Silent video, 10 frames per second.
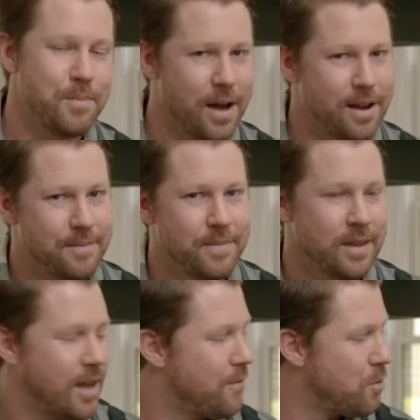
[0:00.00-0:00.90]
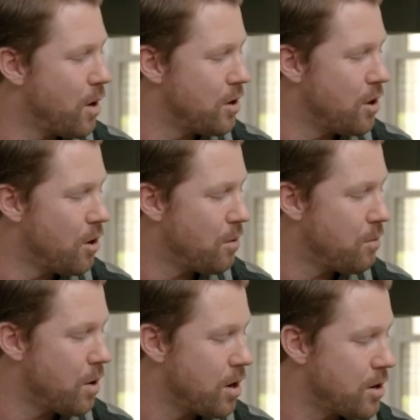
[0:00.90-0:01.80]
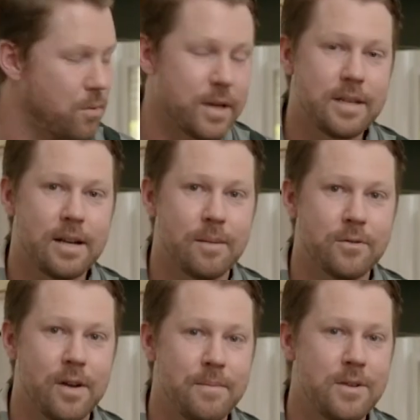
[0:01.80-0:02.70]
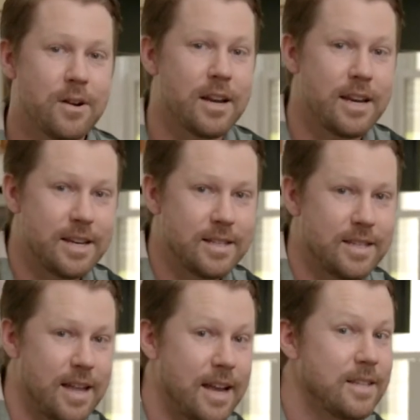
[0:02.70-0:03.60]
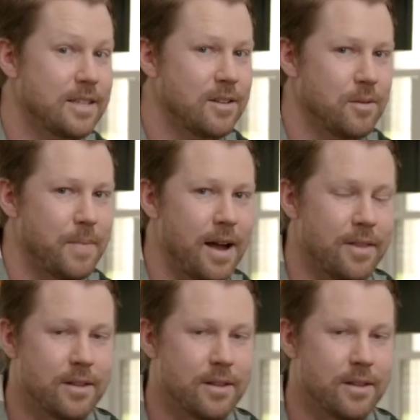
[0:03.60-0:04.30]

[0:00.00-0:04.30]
But if you want to know where your whiskey comes from, you're gonna need to see that distilled by on the